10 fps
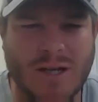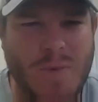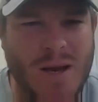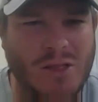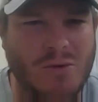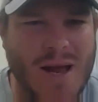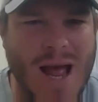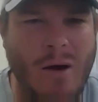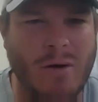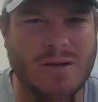there spending
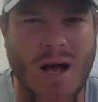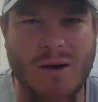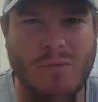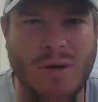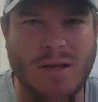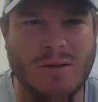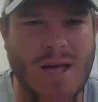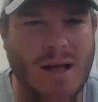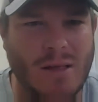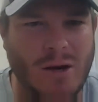three hours on it. We, you
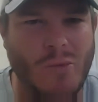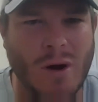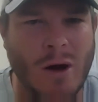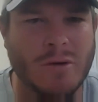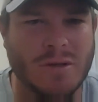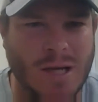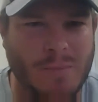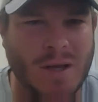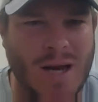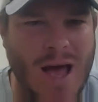take a little more
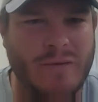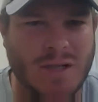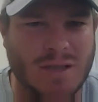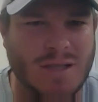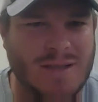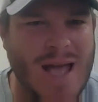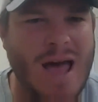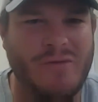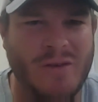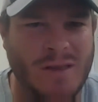ownership than having just a
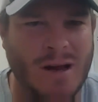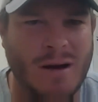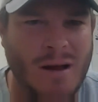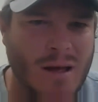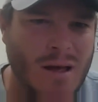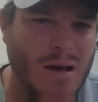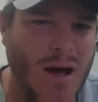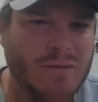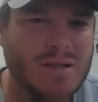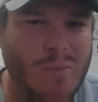staff in there
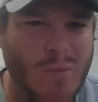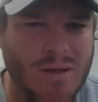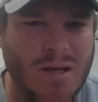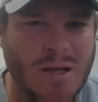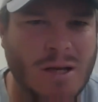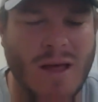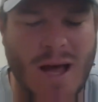of someone to do